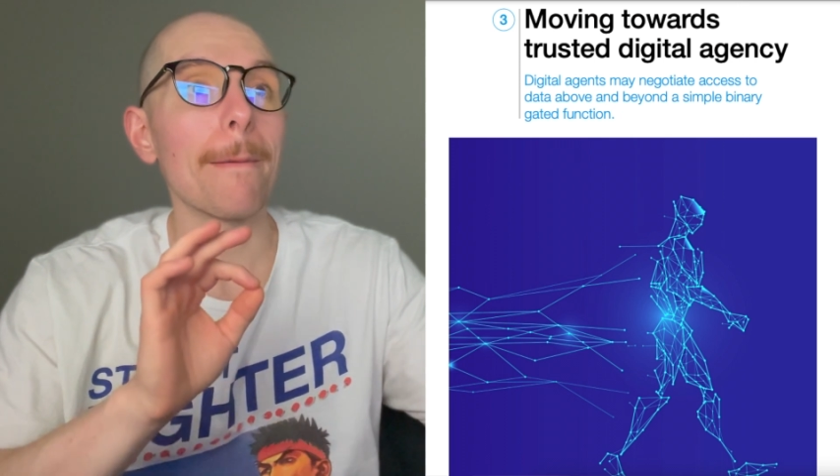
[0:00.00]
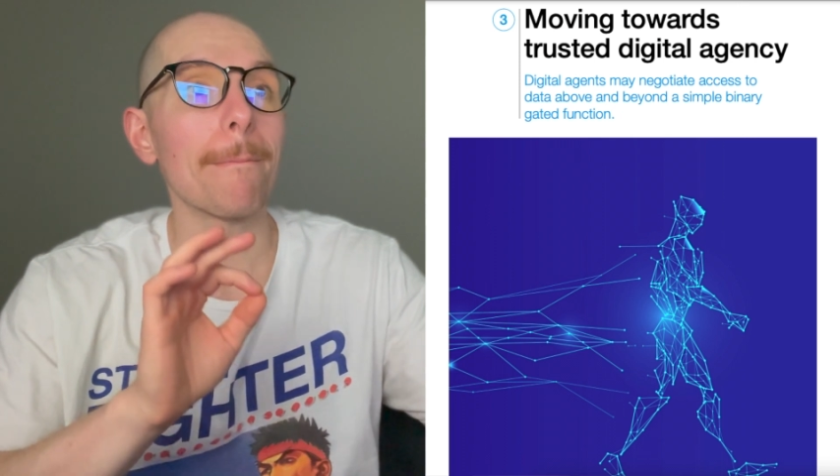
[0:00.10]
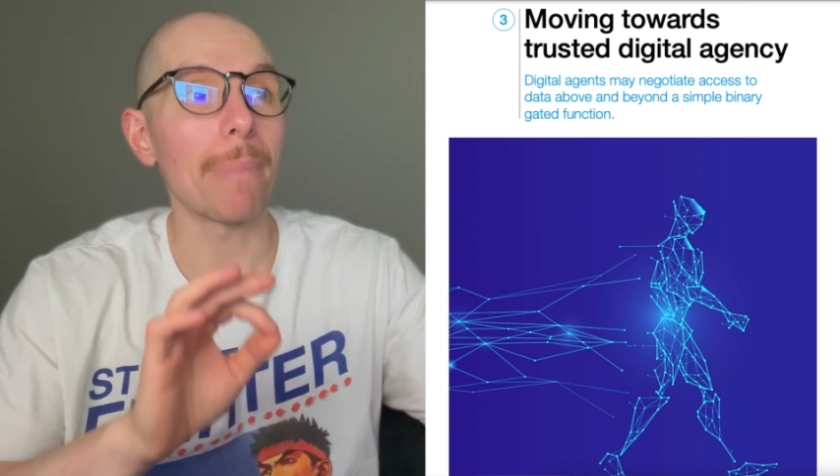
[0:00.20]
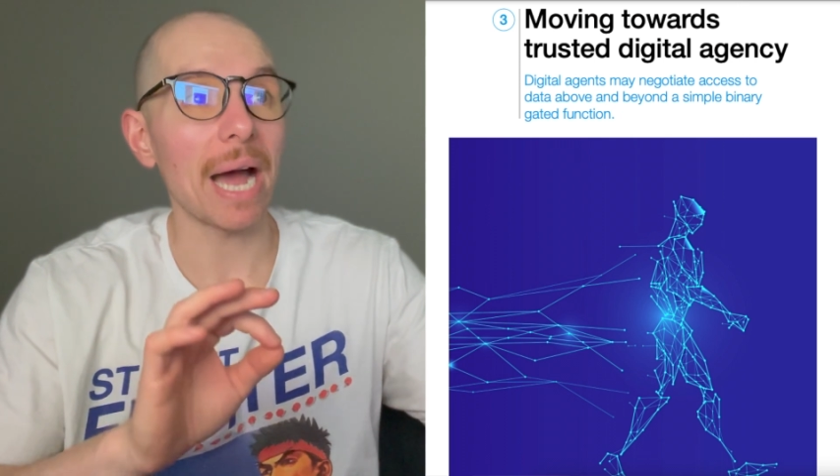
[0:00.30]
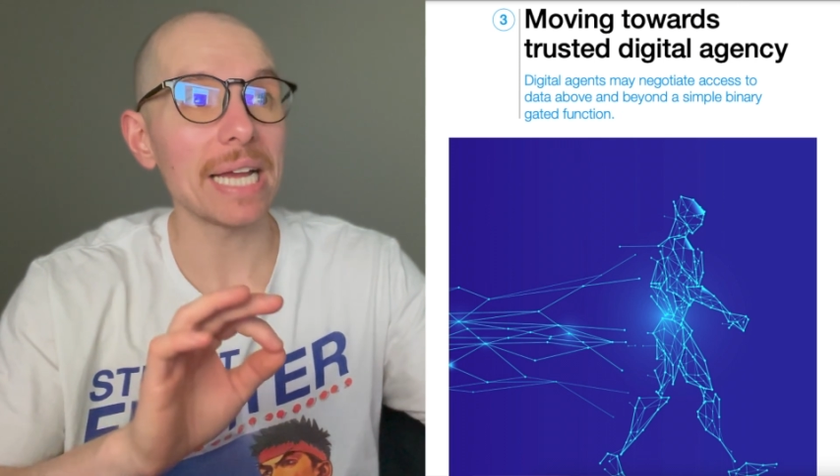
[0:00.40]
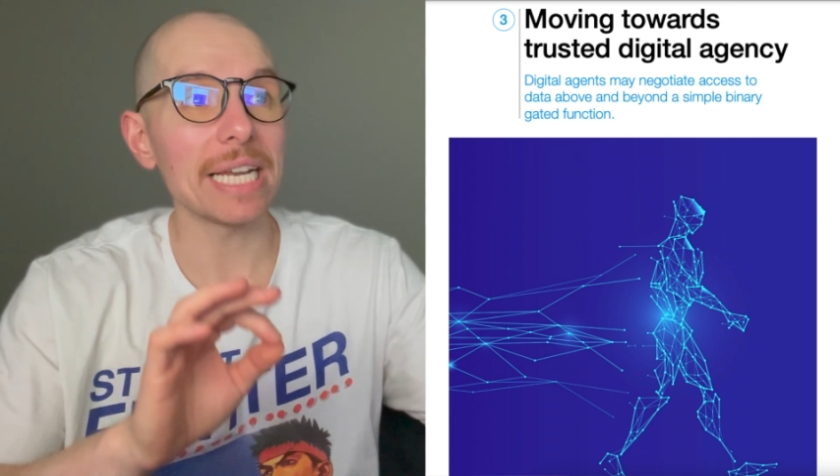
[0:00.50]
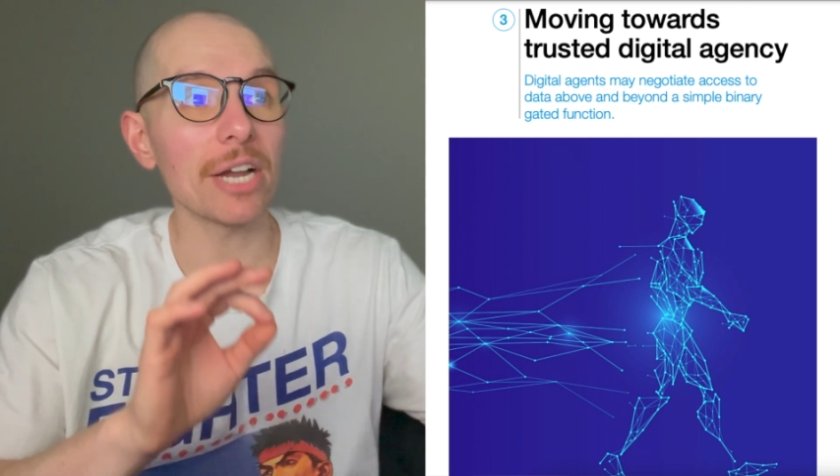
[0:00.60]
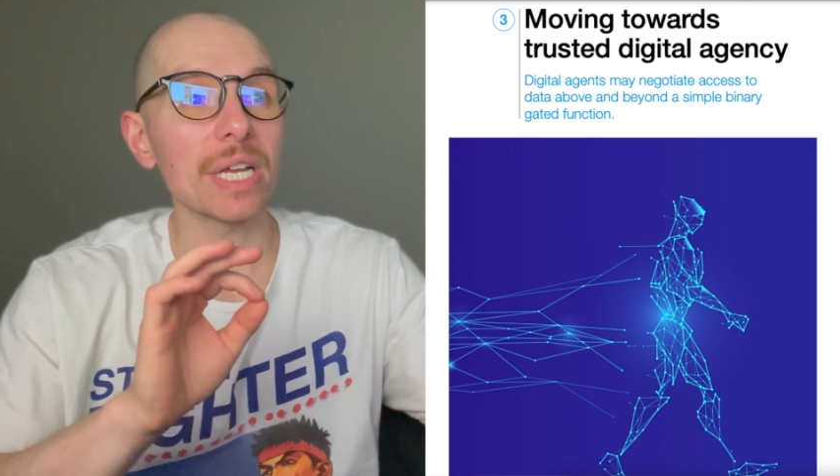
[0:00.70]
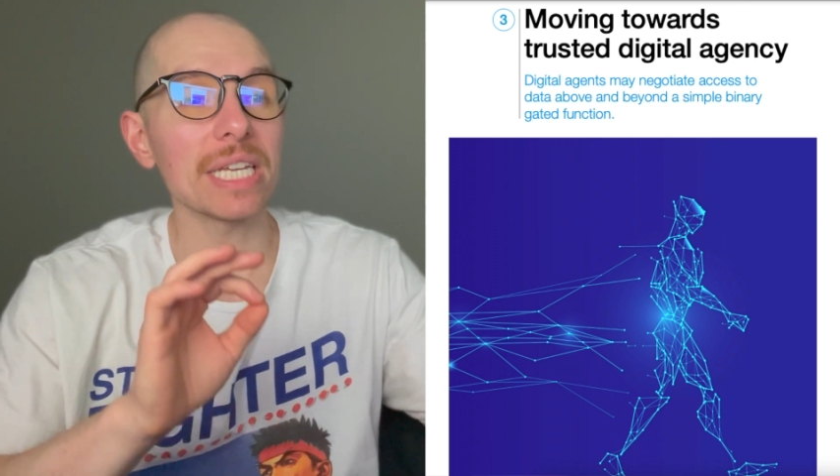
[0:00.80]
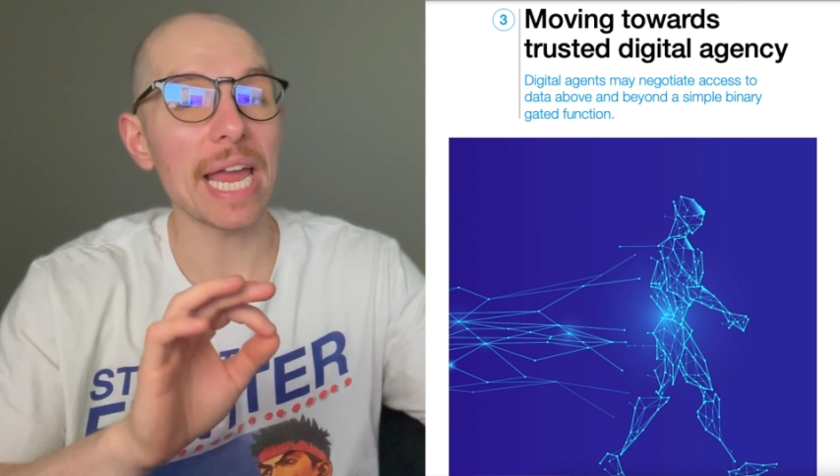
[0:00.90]

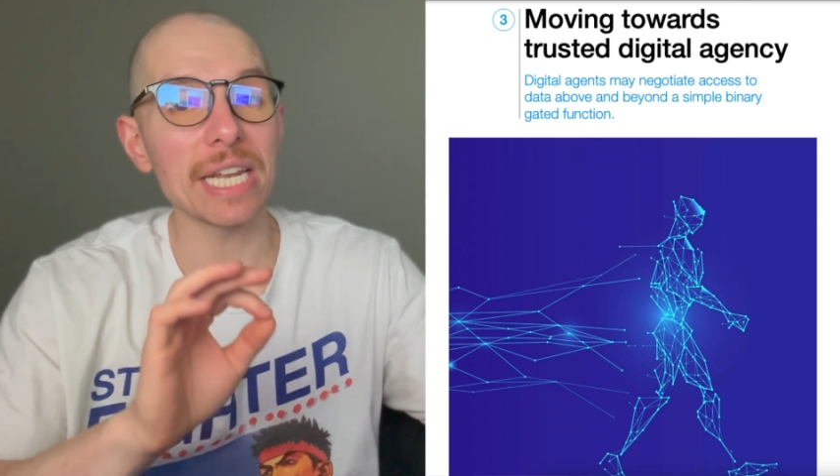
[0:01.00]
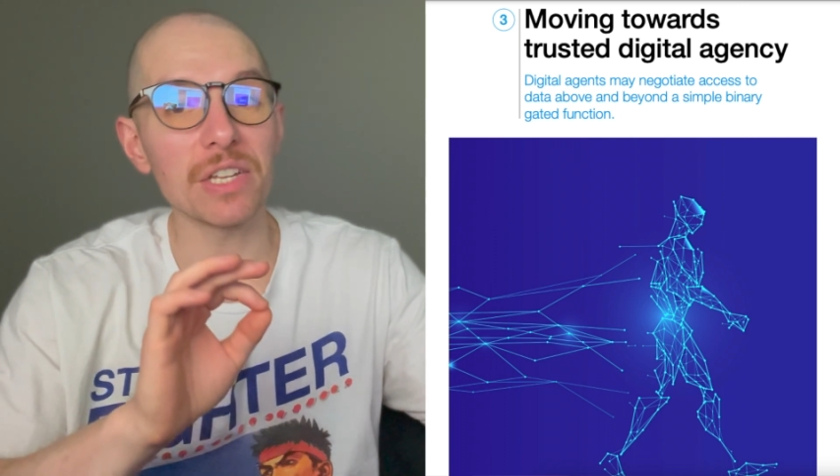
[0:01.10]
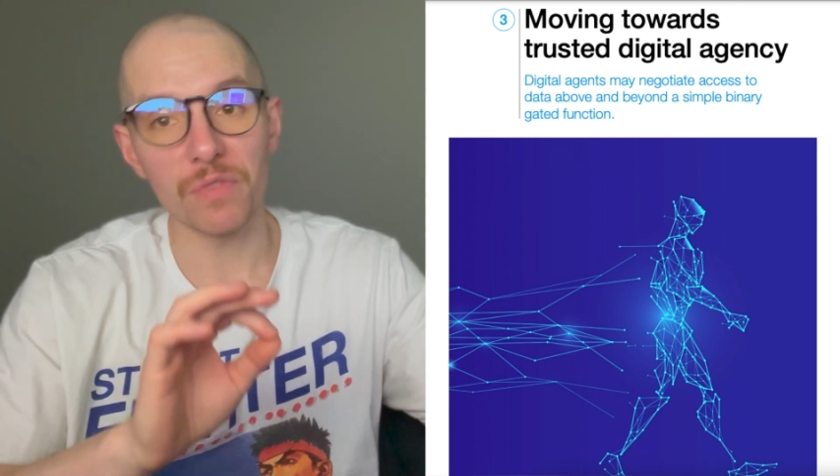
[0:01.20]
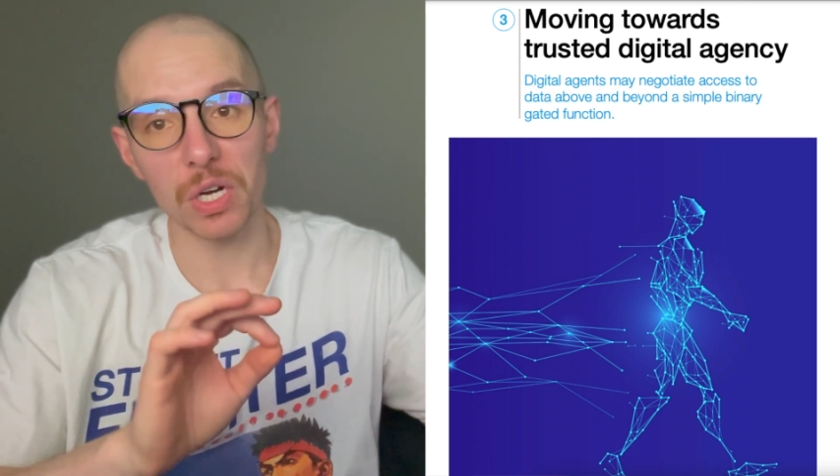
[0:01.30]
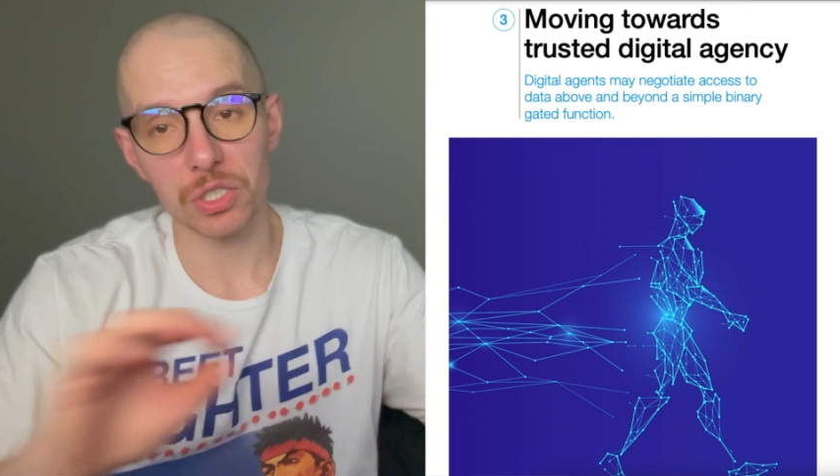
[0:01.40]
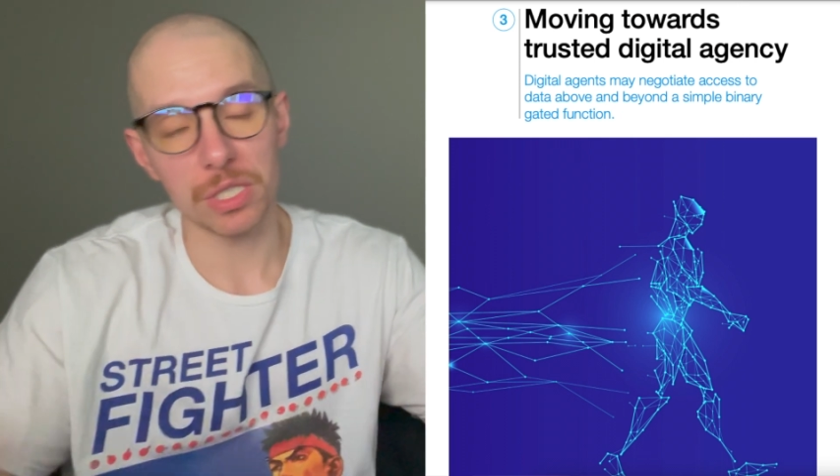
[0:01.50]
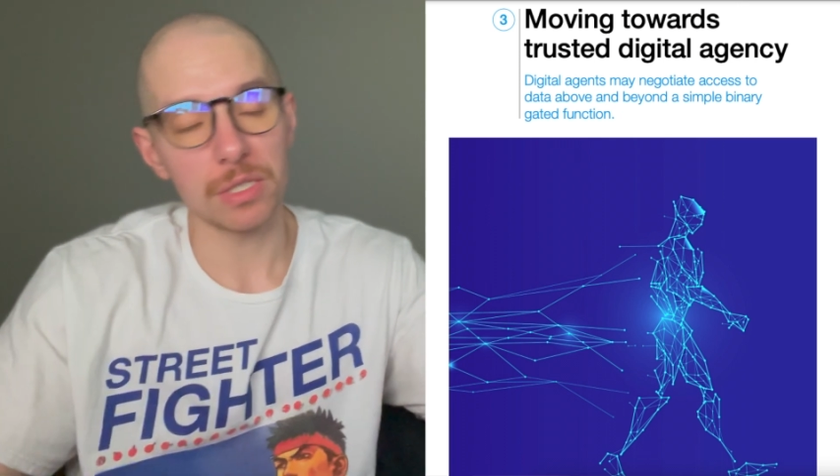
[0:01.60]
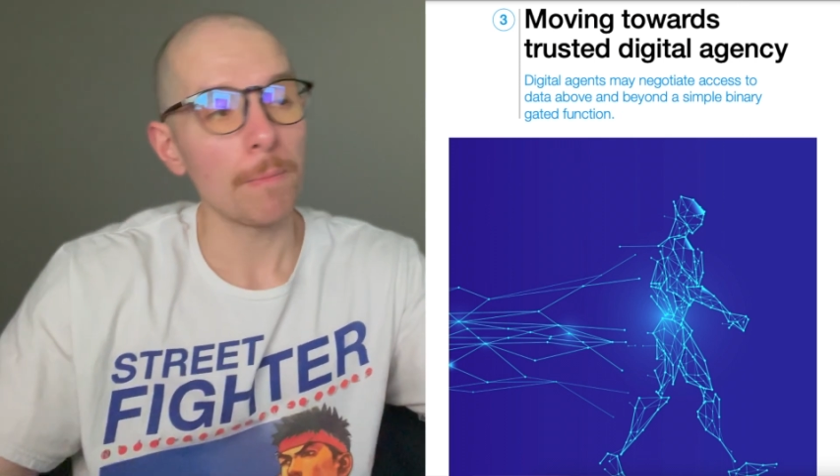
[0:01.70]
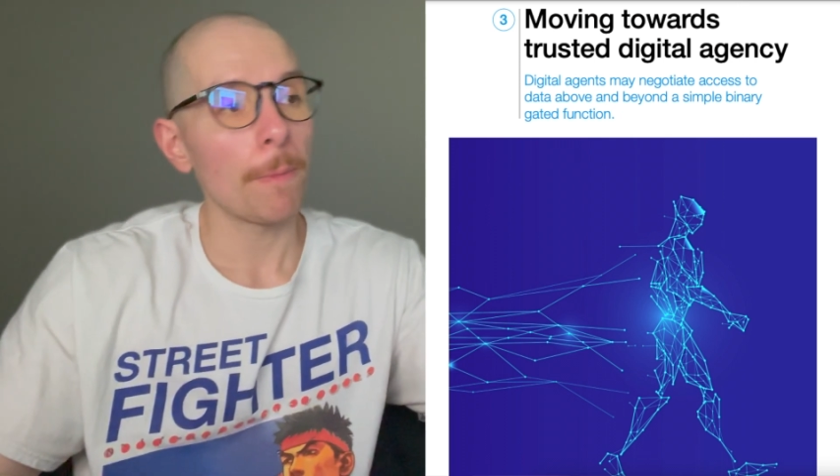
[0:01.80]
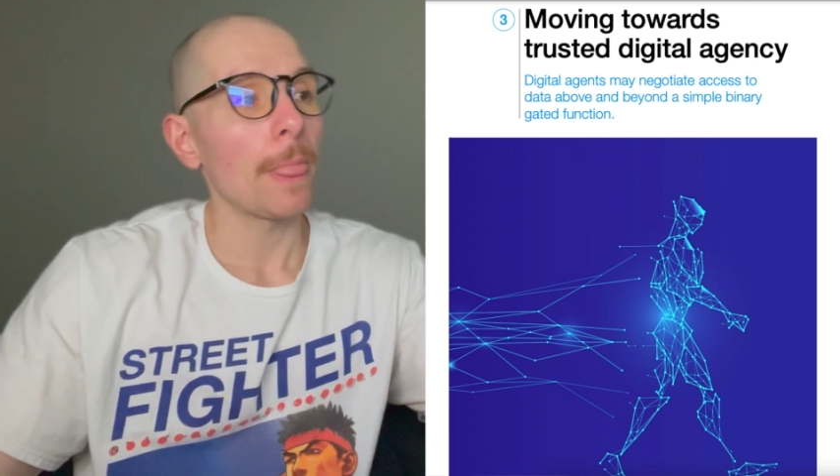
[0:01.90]
binary gated function.
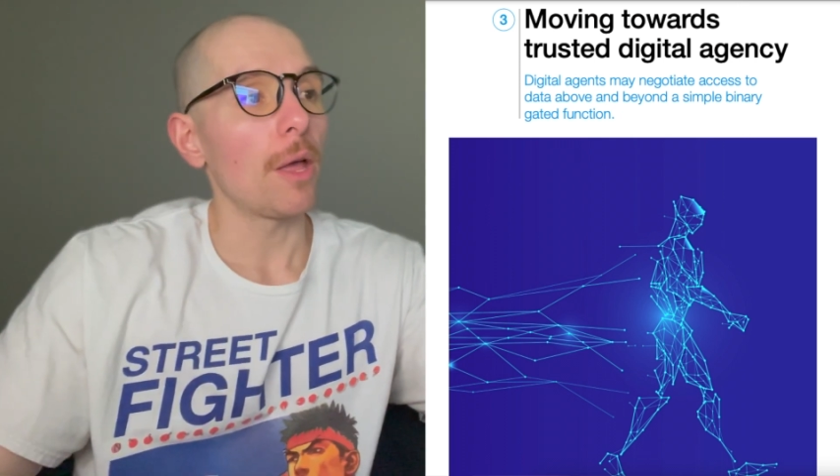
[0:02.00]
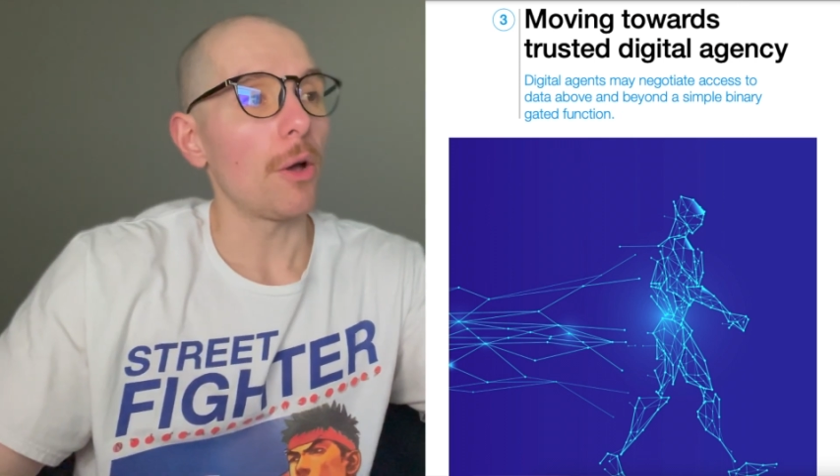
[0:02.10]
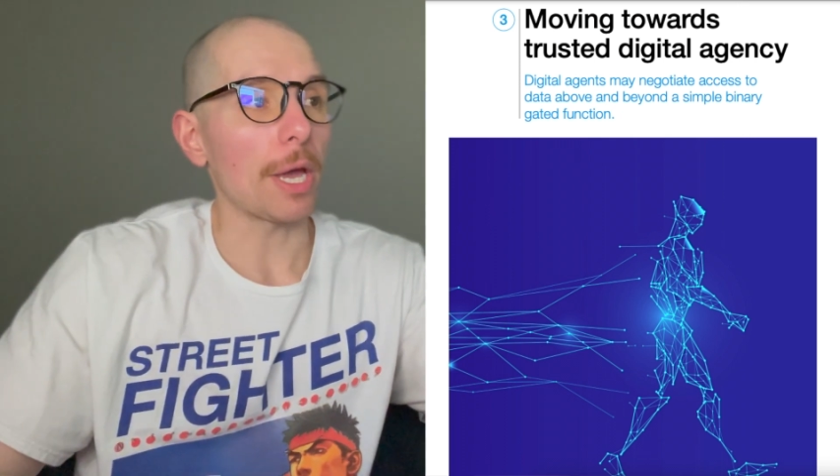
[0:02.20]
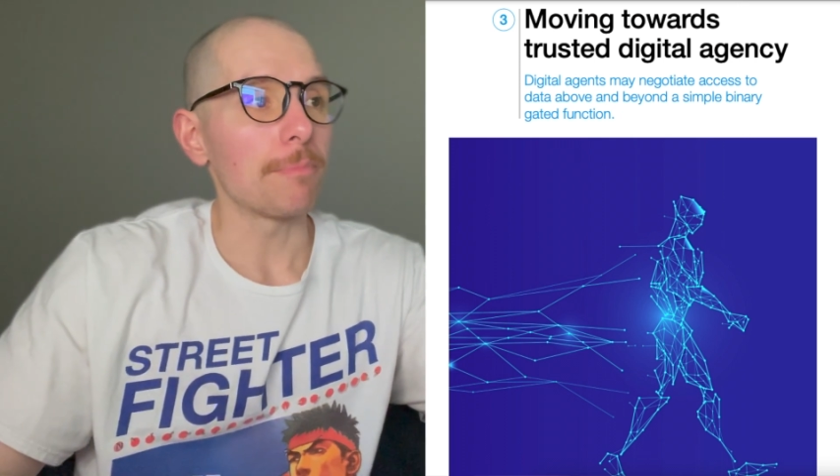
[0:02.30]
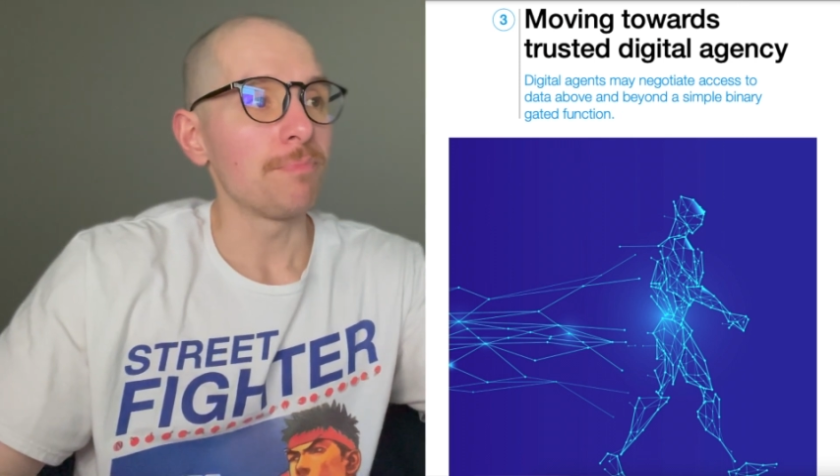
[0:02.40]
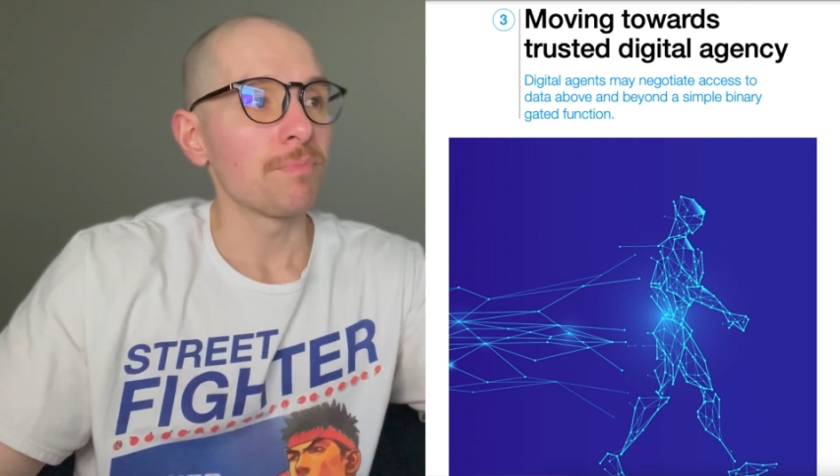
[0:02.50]
Okay,